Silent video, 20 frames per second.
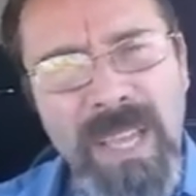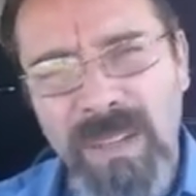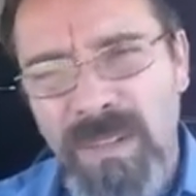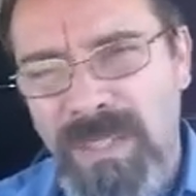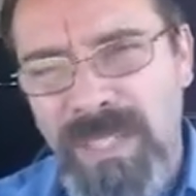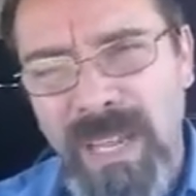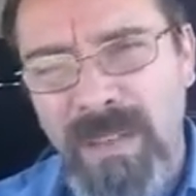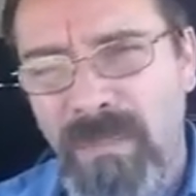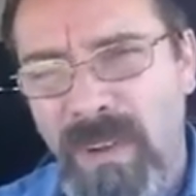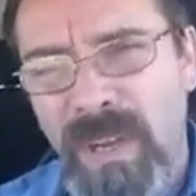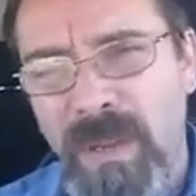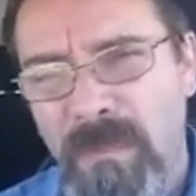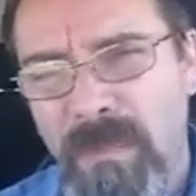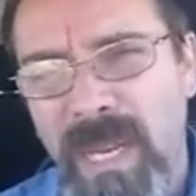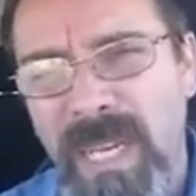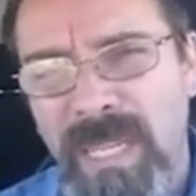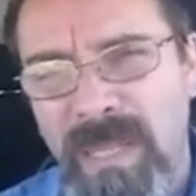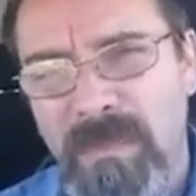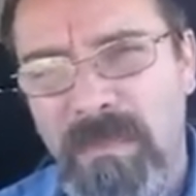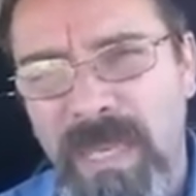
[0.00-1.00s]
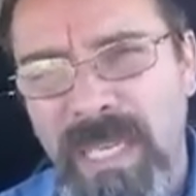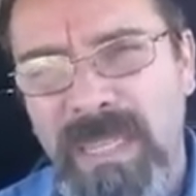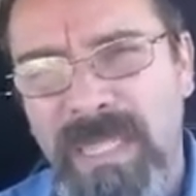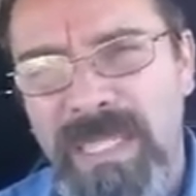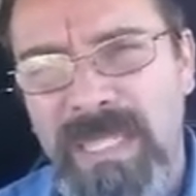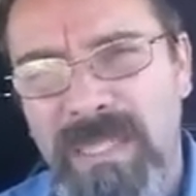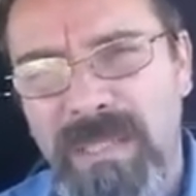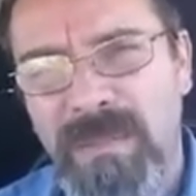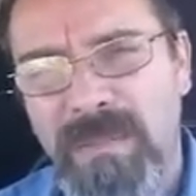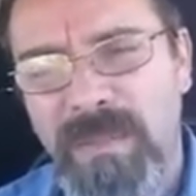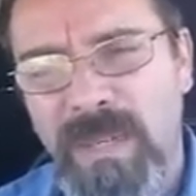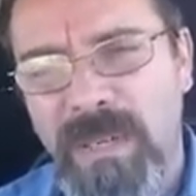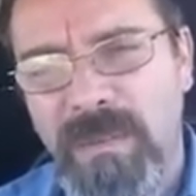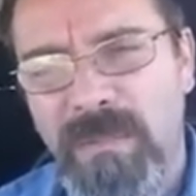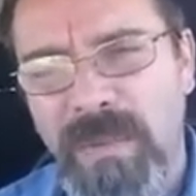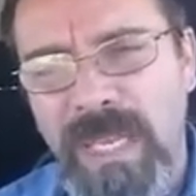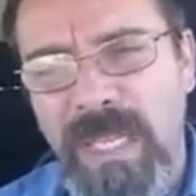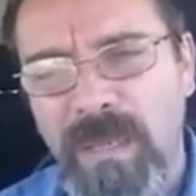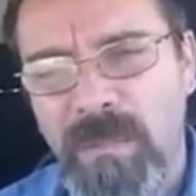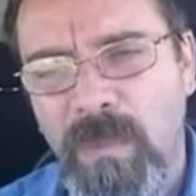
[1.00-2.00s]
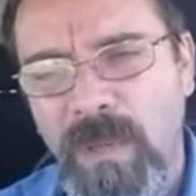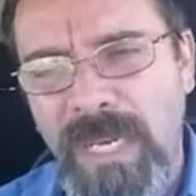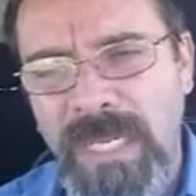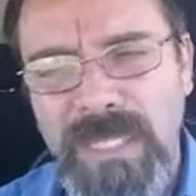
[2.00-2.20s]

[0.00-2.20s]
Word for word: There's not very many that make this available.